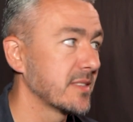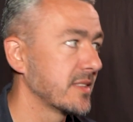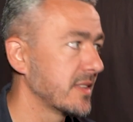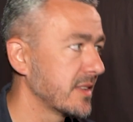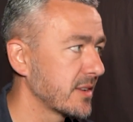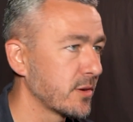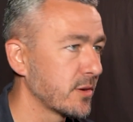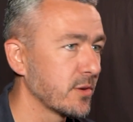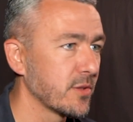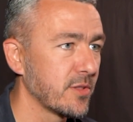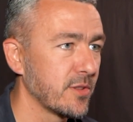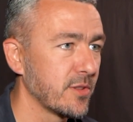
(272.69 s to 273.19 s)
and then
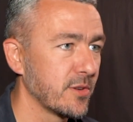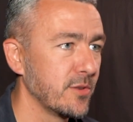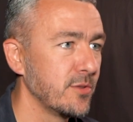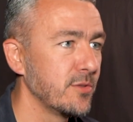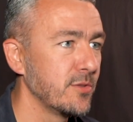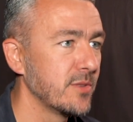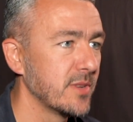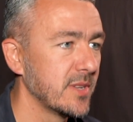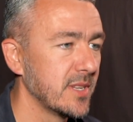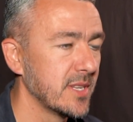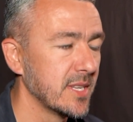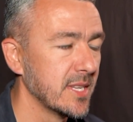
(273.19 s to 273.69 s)
I got
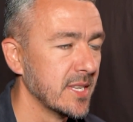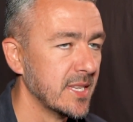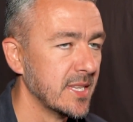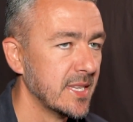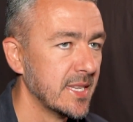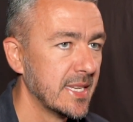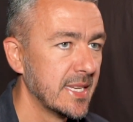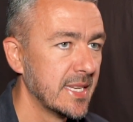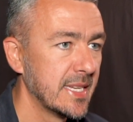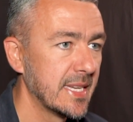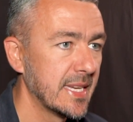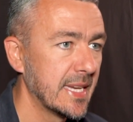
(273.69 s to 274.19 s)
through,
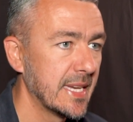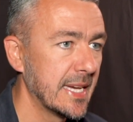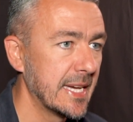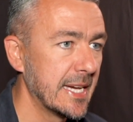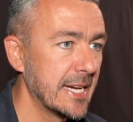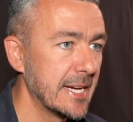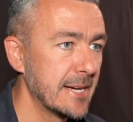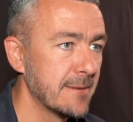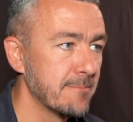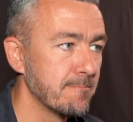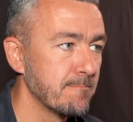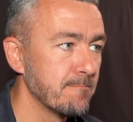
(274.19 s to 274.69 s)

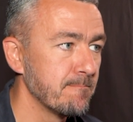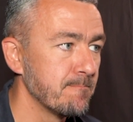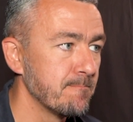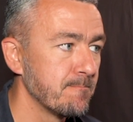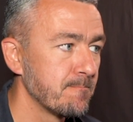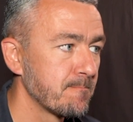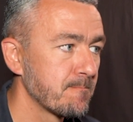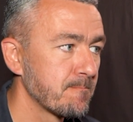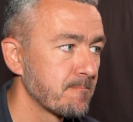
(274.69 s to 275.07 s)
and